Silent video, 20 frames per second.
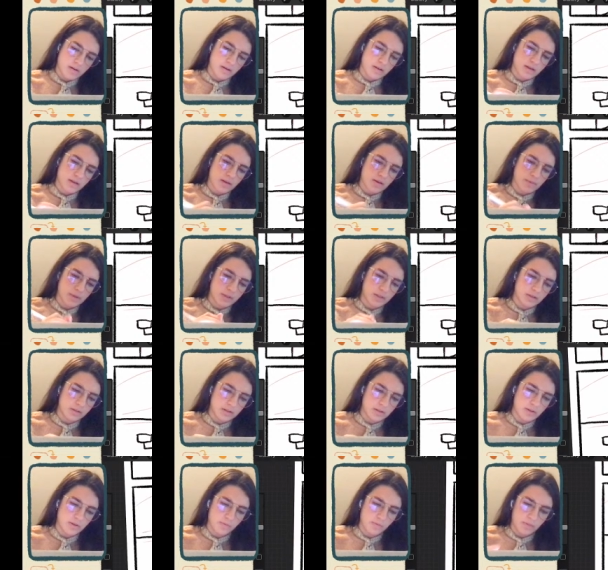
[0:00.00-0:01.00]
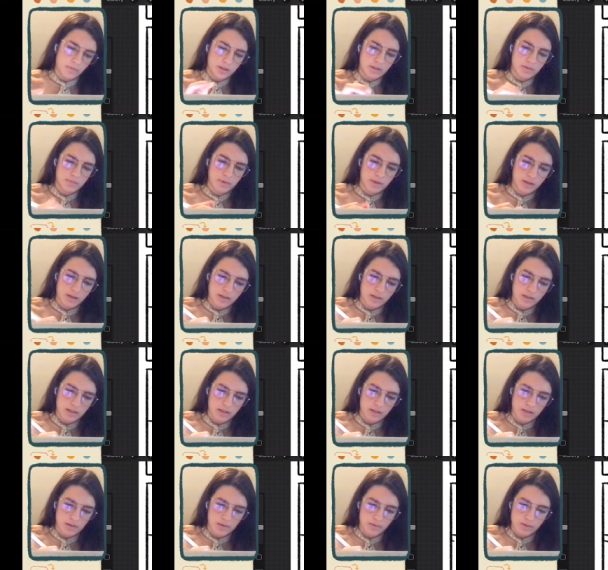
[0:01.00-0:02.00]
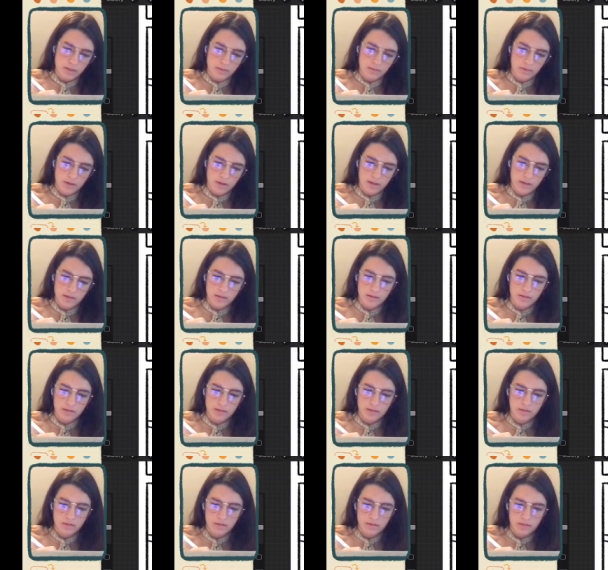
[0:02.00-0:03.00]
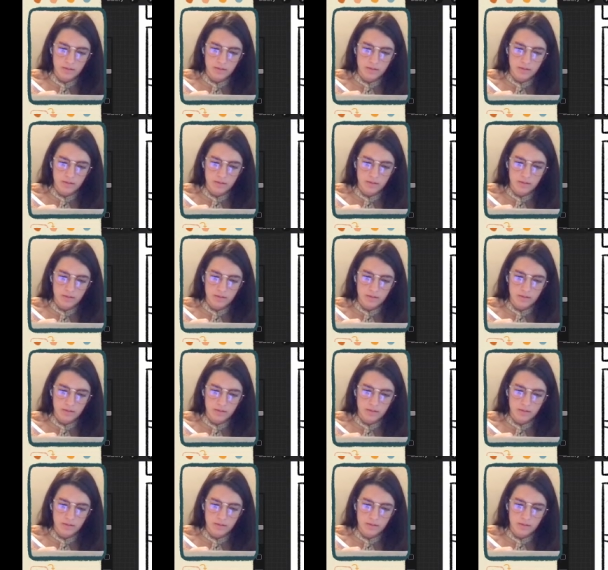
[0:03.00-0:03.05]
like how much is too much, but I guess I can always erase.